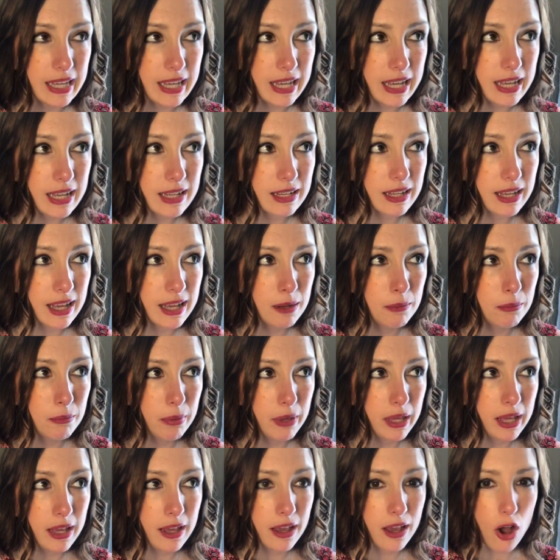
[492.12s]
it can
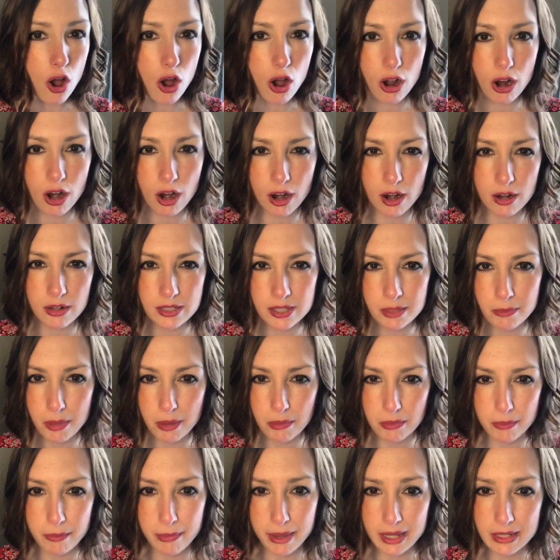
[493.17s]
be hard to
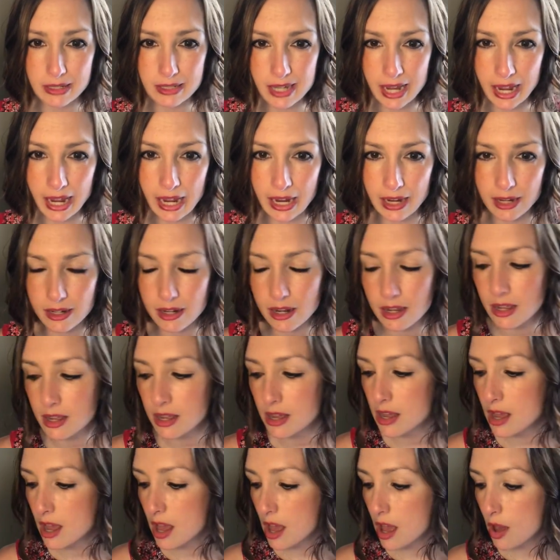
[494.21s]
maybe maintain.
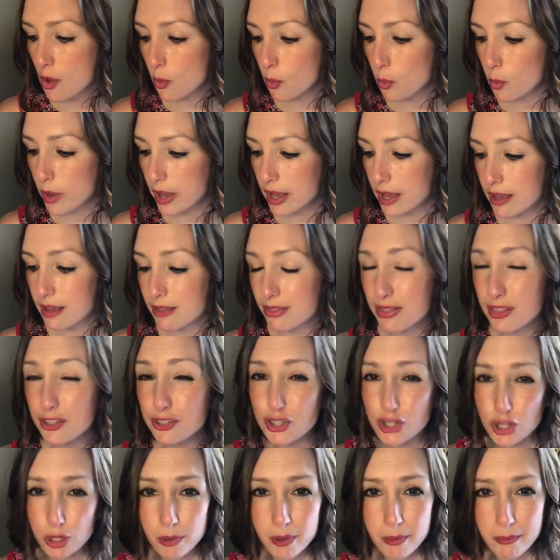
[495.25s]
With the
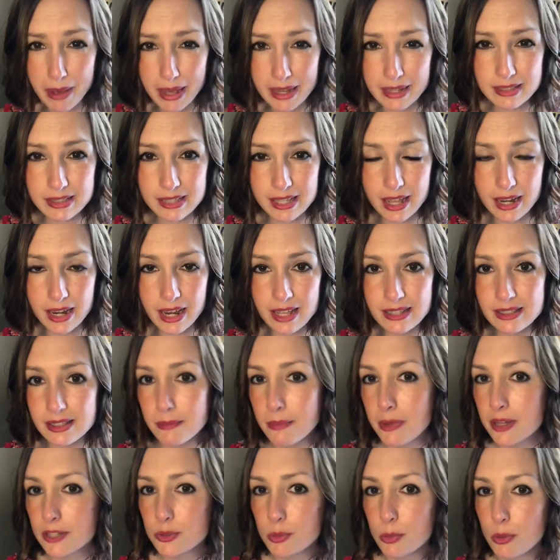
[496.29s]
To Be Mindset, it's a
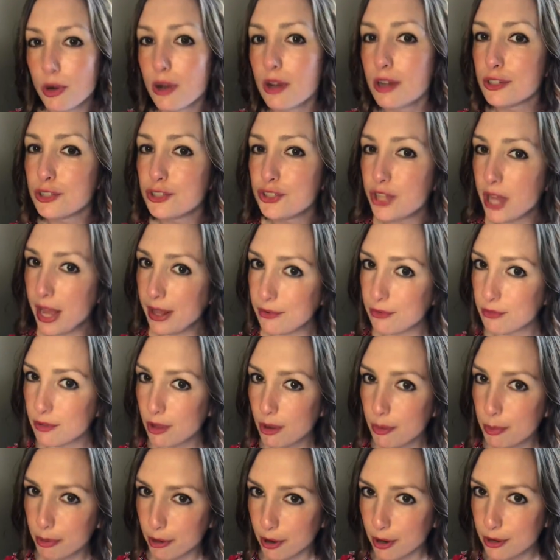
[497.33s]
much more general
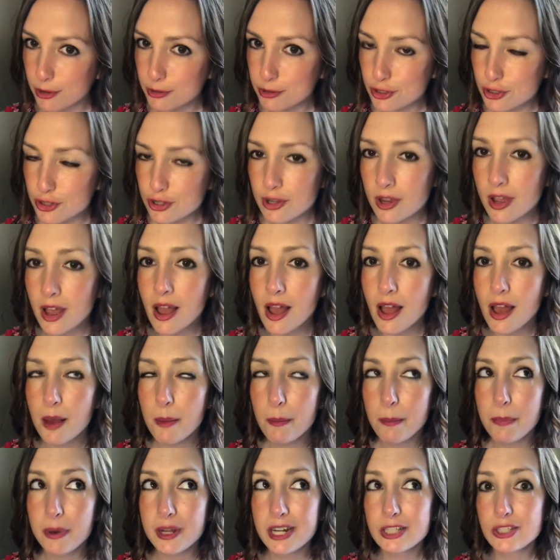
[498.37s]
approach,
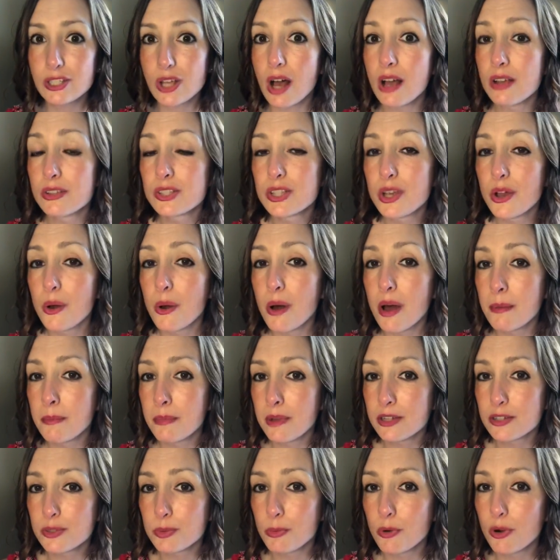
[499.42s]
but it's also a
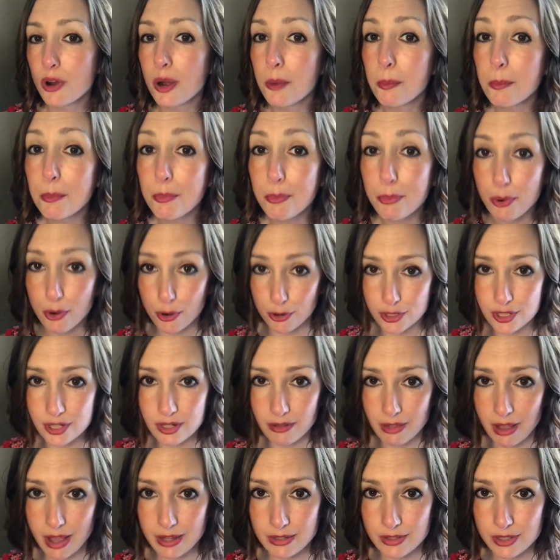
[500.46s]
much more
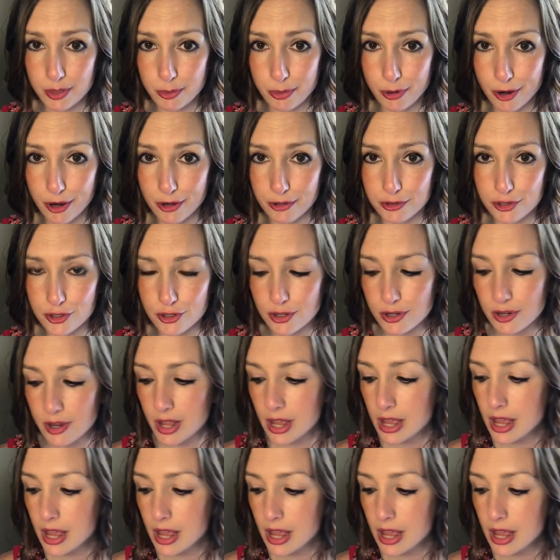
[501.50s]
personalized approach.